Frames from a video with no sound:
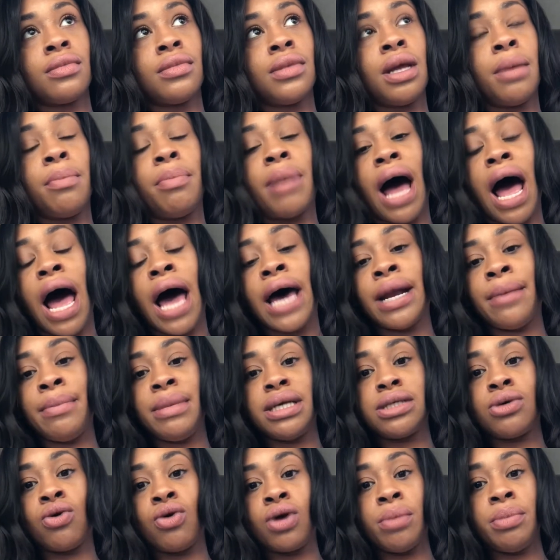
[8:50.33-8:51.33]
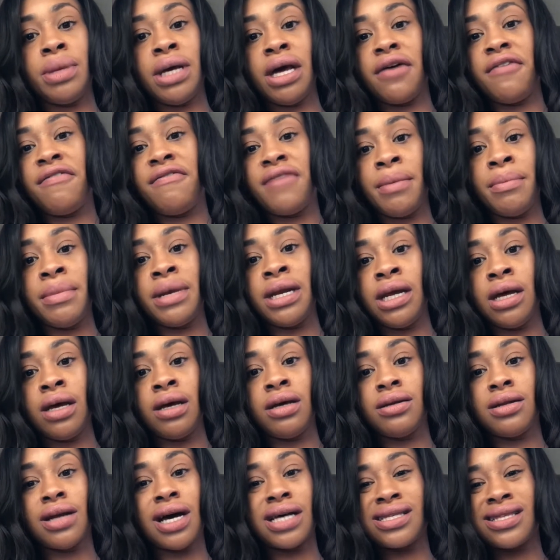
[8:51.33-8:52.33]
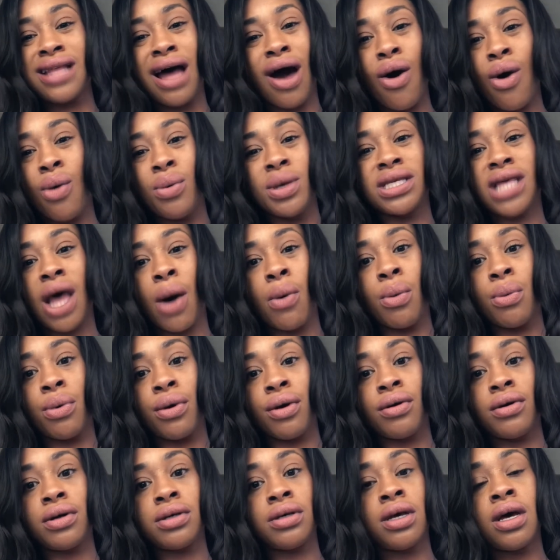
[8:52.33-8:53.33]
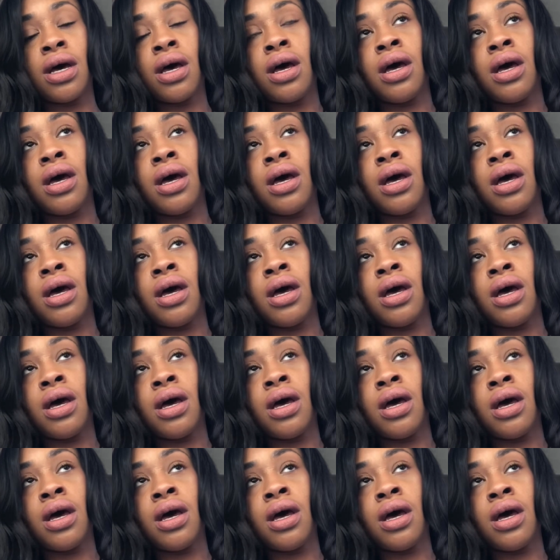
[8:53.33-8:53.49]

the bottom is going to be effeminate. That's not always how it works.